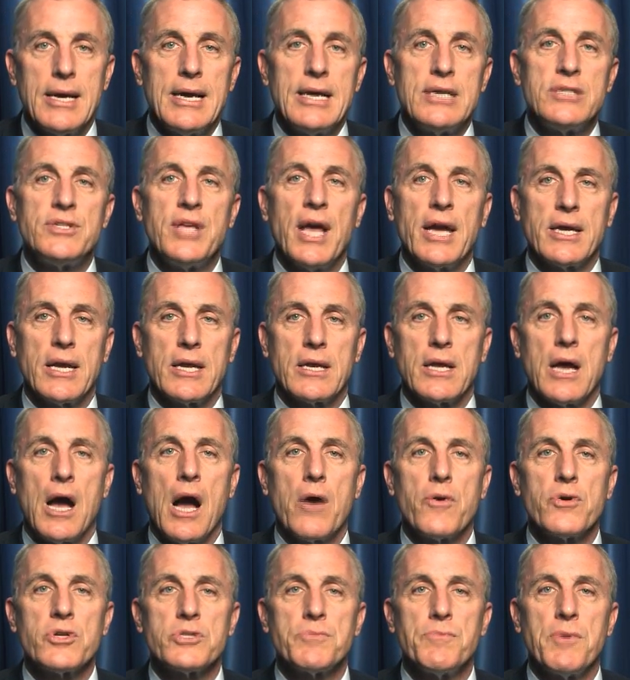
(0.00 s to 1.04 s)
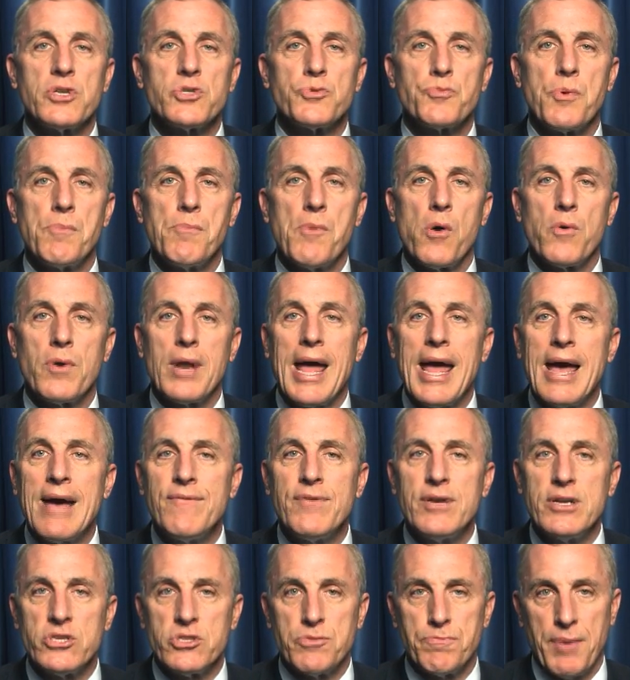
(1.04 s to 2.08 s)
Second, Congress must promote
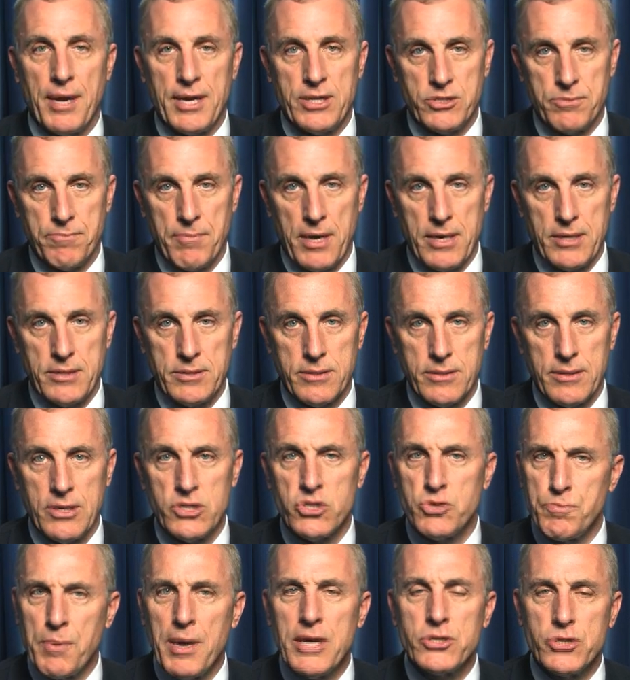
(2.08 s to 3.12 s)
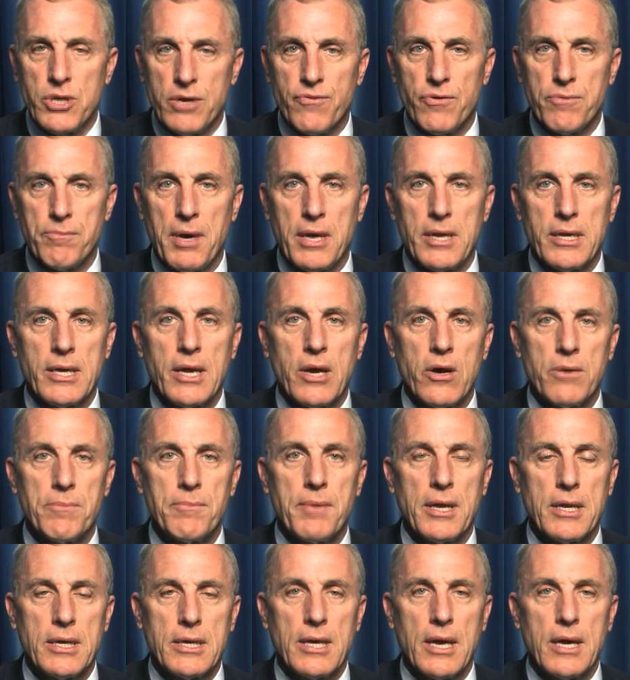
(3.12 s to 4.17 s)
evidence-based medicine, especially for Medicare and
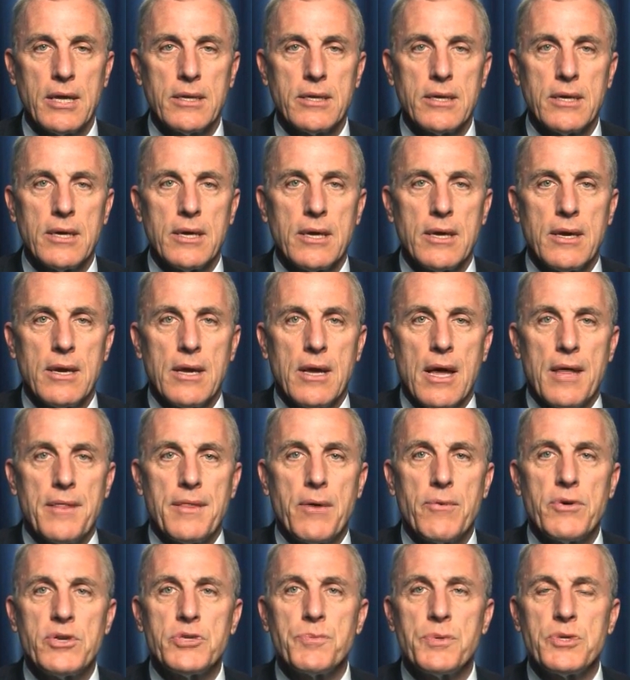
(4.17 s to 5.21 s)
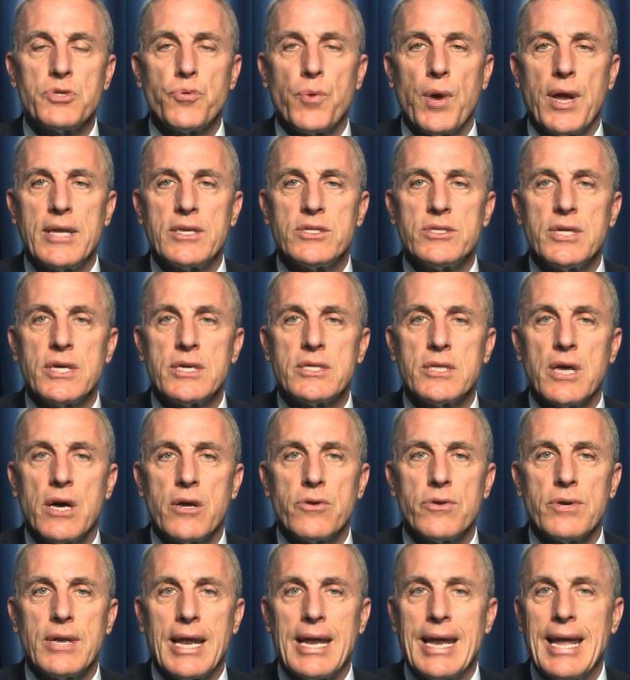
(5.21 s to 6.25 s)
Medicaid. There is between
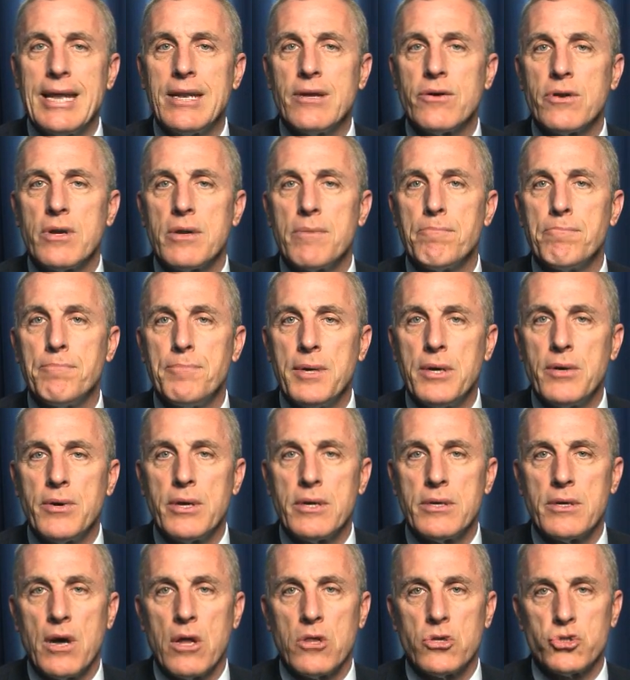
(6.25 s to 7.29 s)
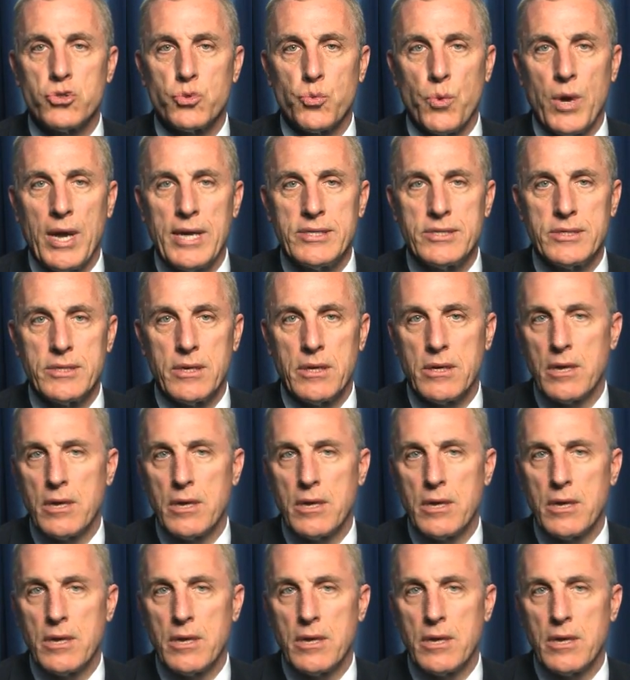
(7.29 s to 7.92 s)
$600 and $800 billion wasted